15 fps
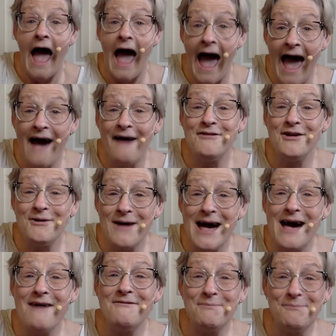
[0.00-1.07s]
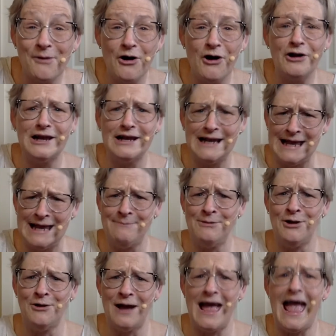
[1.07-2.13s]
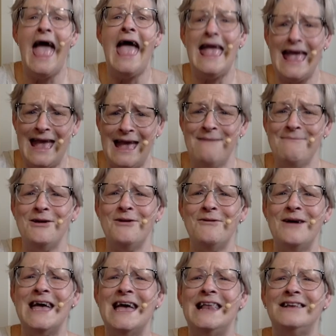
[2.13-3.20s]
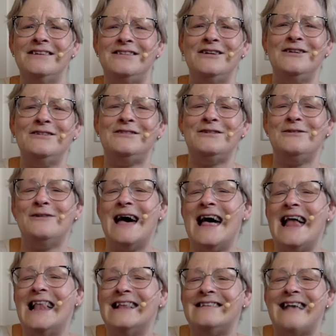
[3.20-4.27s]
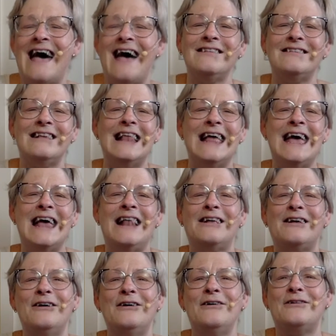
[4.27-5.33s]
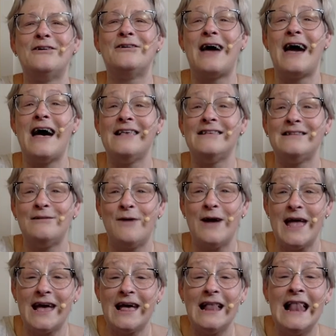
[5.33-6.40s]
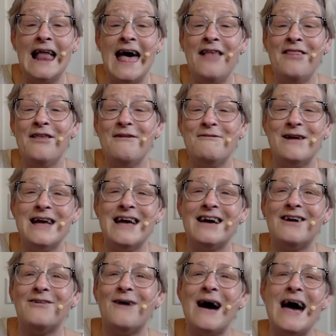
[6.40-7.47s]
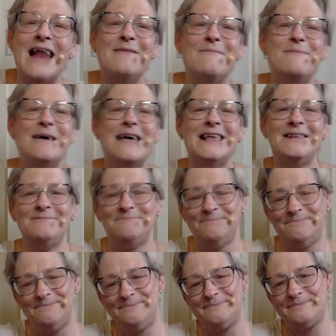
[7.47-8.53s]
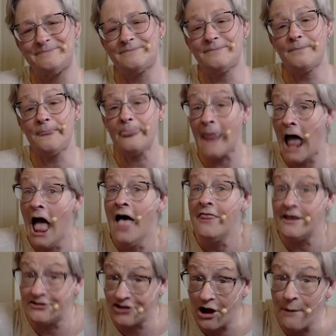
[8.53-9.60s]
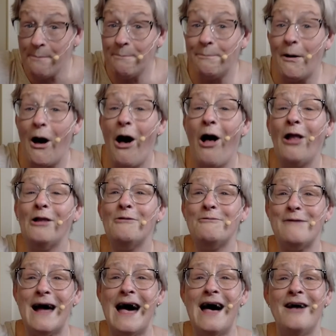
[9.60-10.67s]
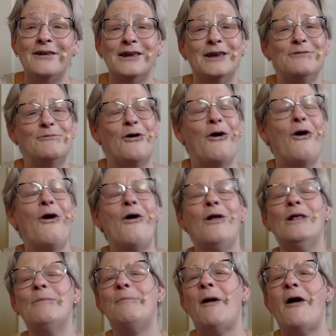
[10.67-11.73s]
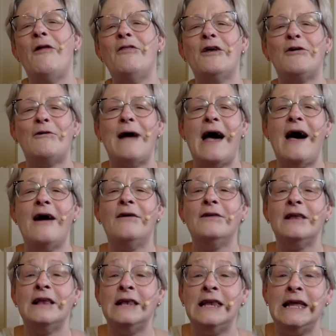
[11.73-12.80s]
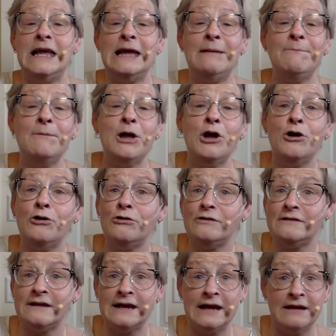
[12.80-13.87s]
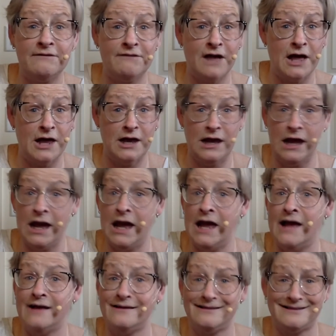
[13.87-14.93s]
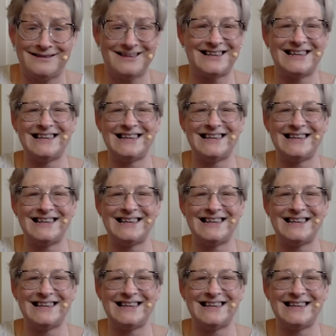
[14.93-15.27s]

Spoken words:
Have you ever put an emu in a tutu? Well, it sounds a little cuckoo, 'cause they wiggle and they wriggle quite a bit. They jump all around and roll upon the ground, and emus even hiss.